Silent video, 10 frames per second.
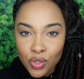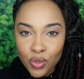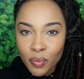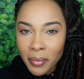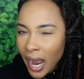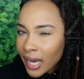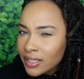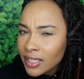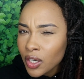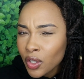to
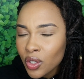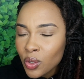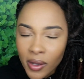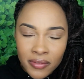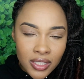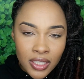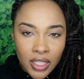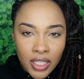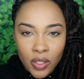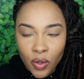boxing or U F
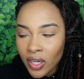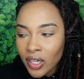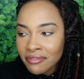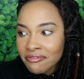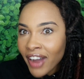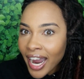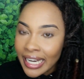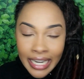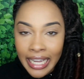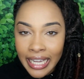C or
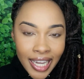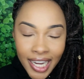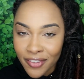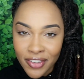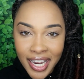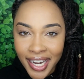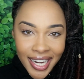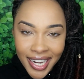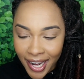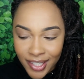fighting of
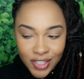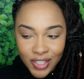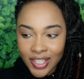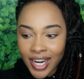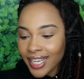any nature.